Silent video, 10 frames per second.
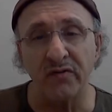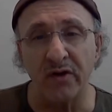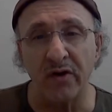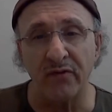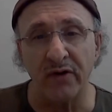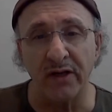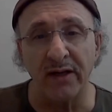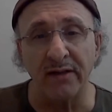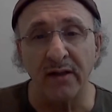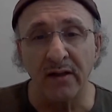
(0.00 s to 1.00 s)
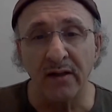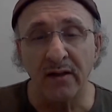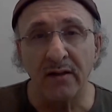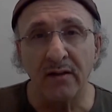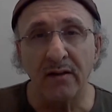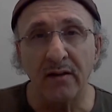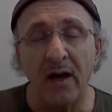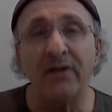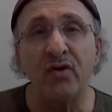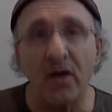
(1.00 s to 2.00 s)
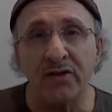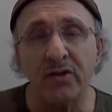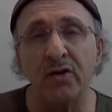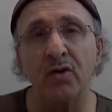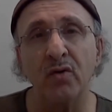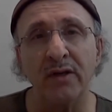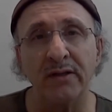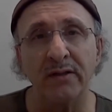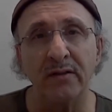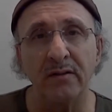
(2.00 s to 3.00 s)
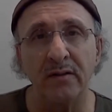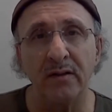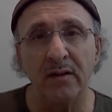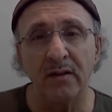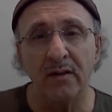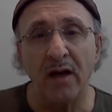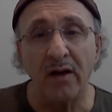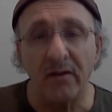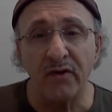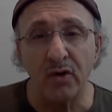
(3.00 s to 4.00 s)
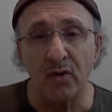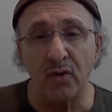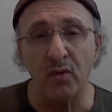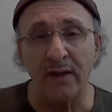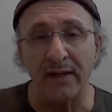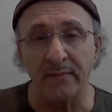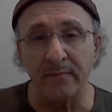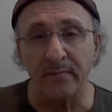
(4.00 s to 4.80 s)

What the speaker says: of suffering. And I trust you, and I love you, and